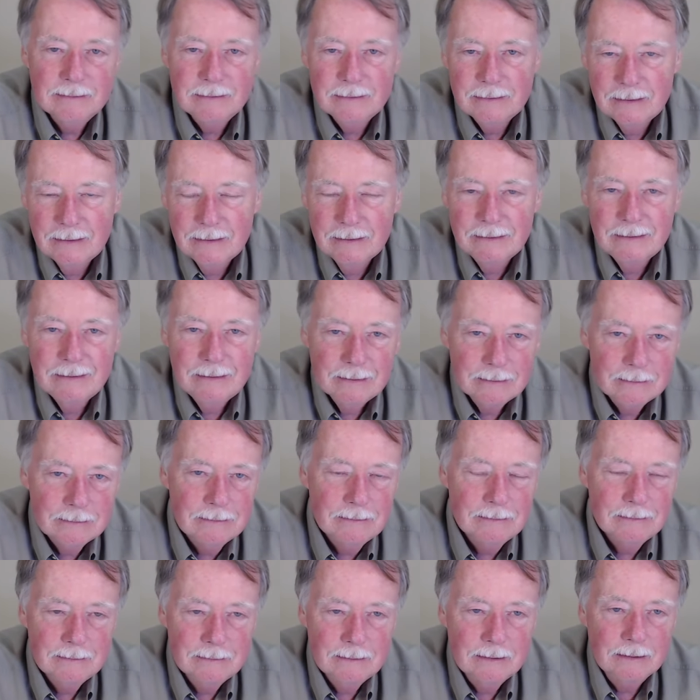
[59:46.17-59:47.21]
can get
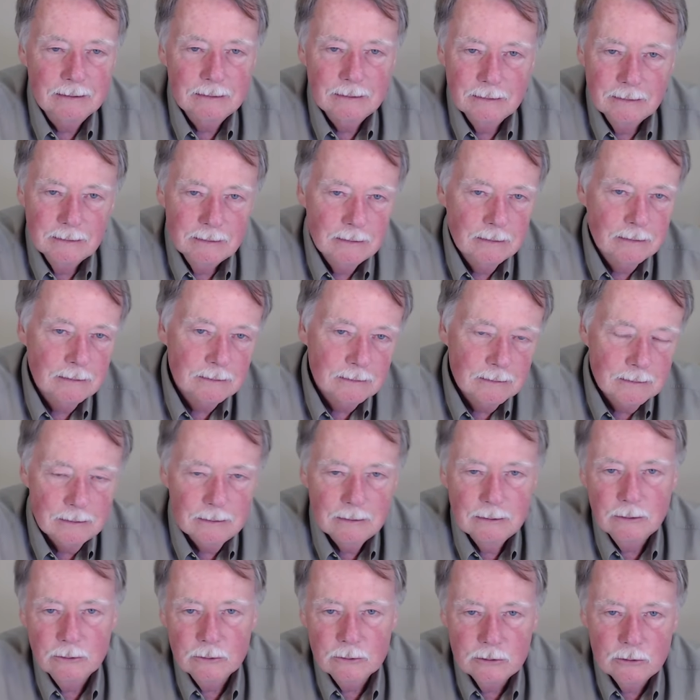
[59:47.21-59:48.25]
a little
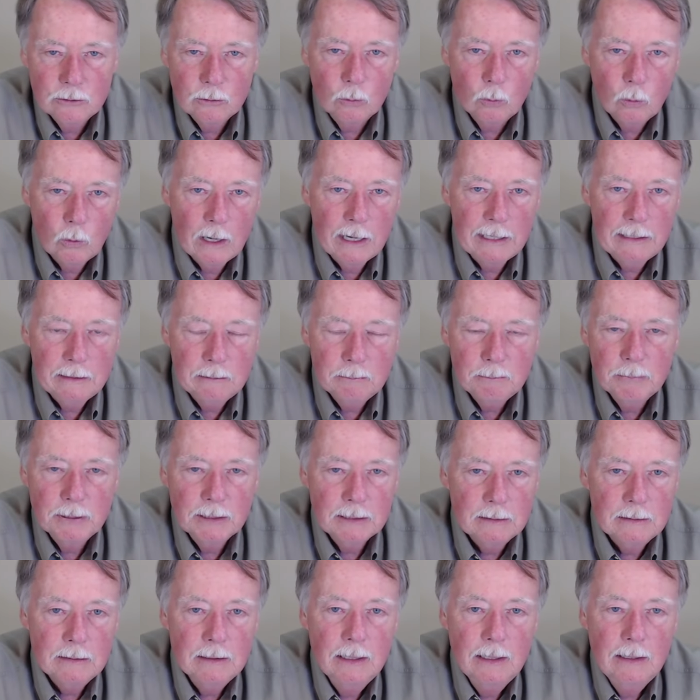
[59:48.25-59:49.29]
close to white, but
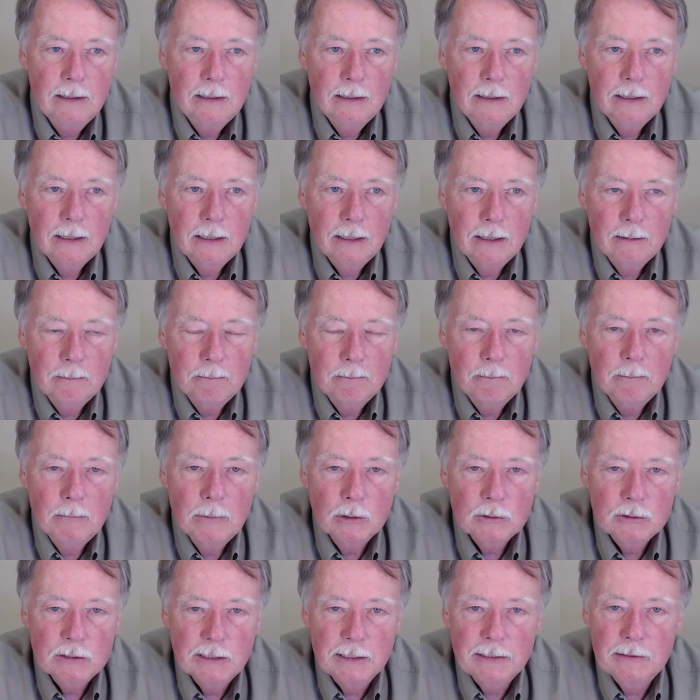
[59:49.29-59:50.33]
um,
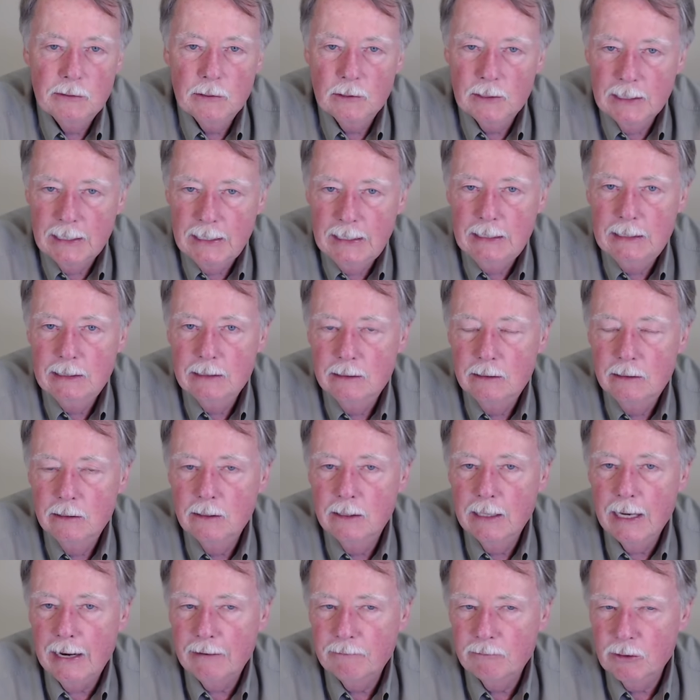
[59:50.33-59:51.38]
mostly they're heated
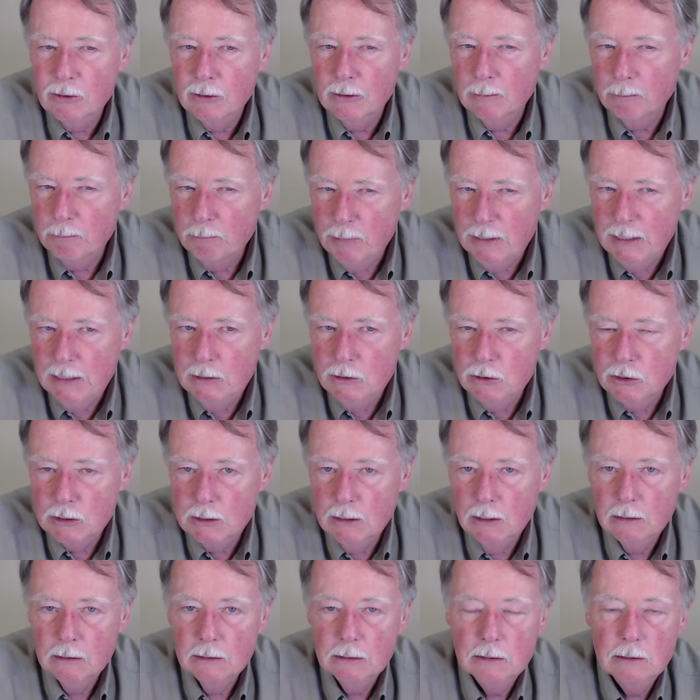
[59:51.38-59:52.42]
after a peach
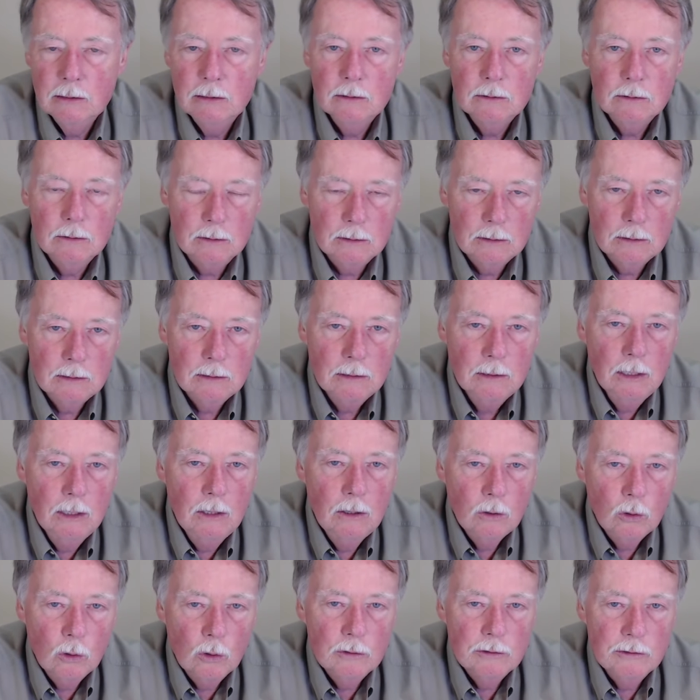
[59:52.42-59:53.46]
color or
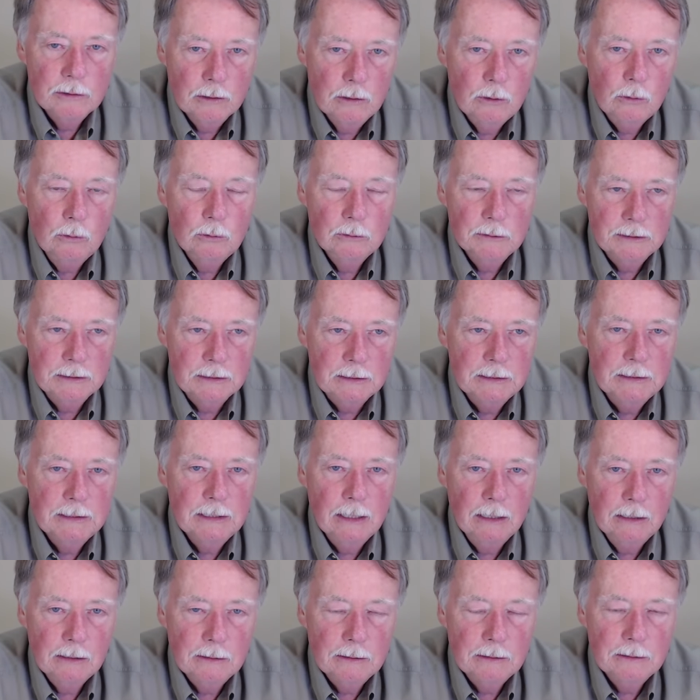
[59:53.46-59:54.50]
or the golden
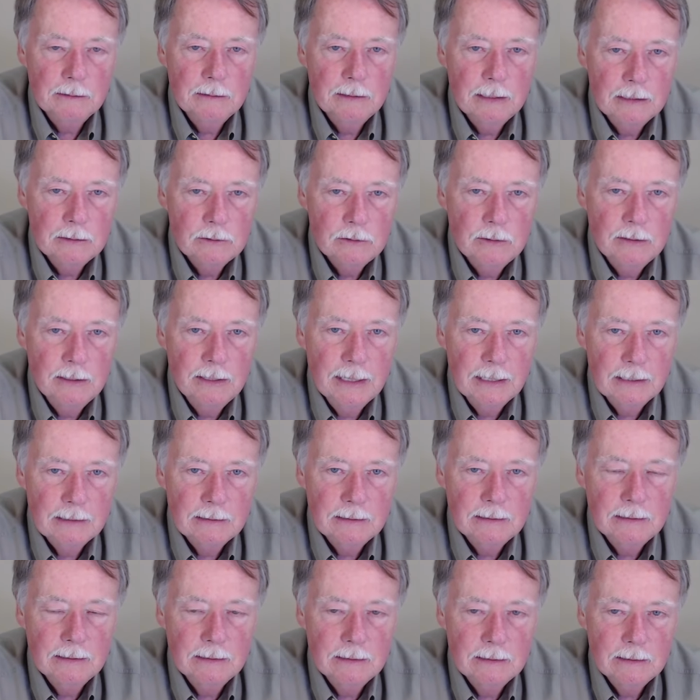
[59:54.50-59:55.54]
color that that
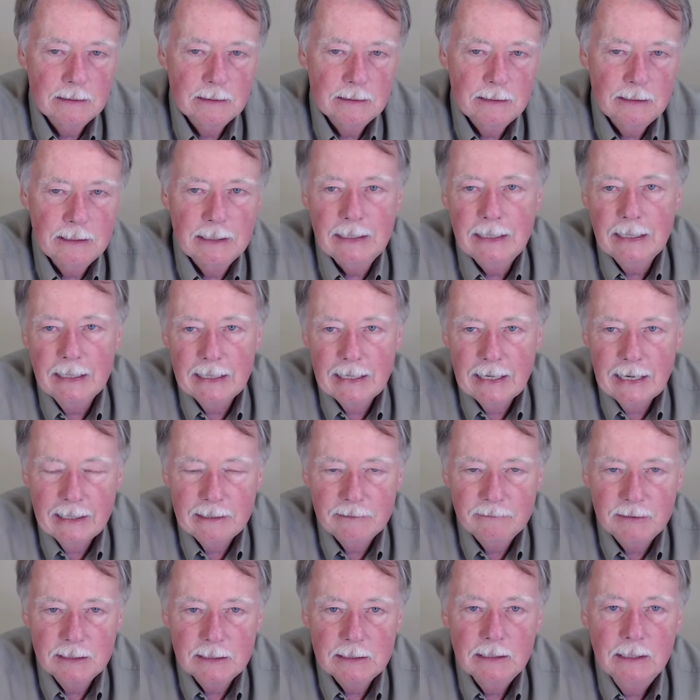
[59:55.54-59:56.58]
uh, you get out
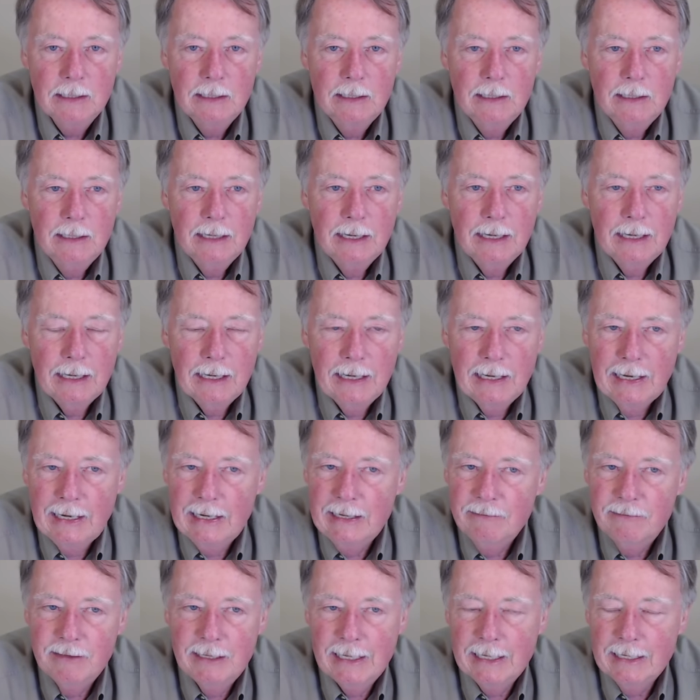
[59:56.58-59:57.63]
of it. Uh, I
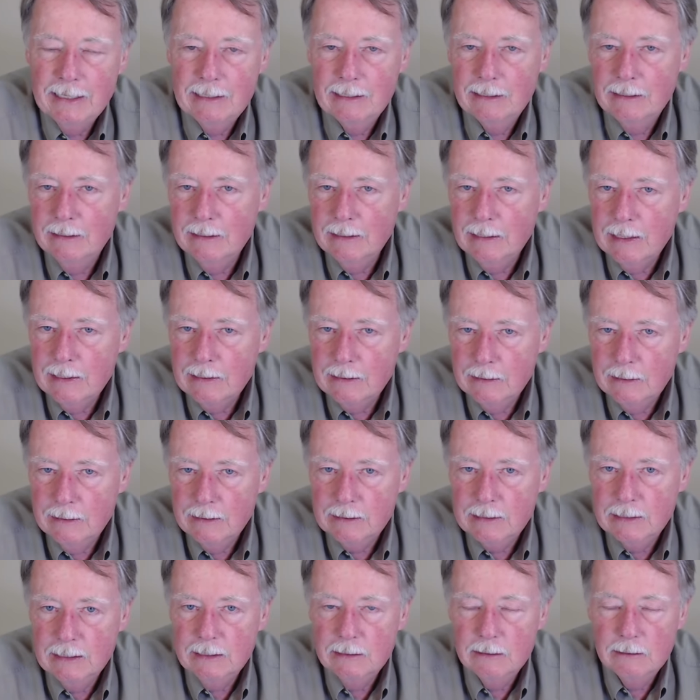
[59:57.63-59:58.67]
haven't had a lot of
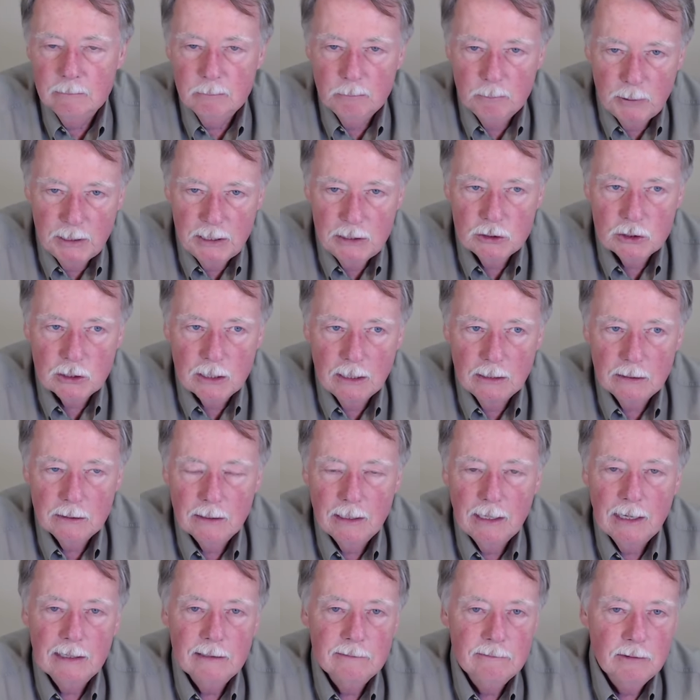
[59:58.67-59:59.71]
luck getting peach color
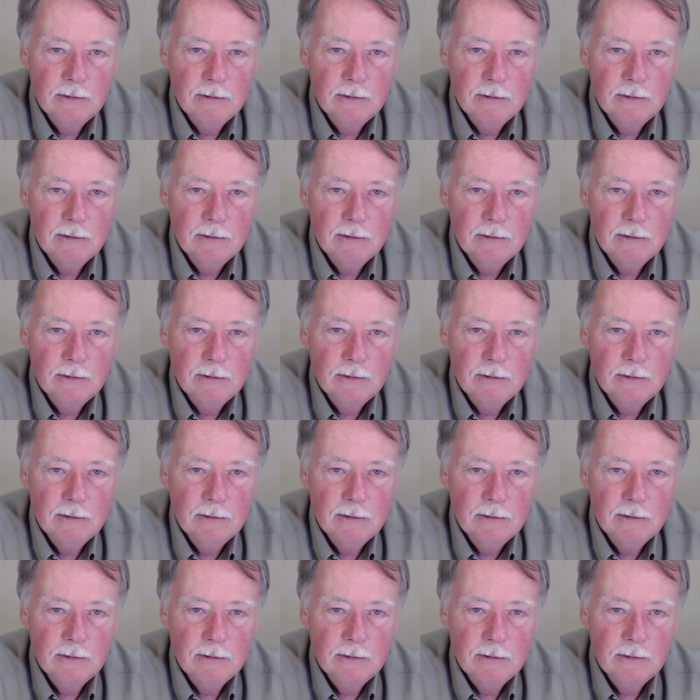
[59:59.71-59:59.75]
out of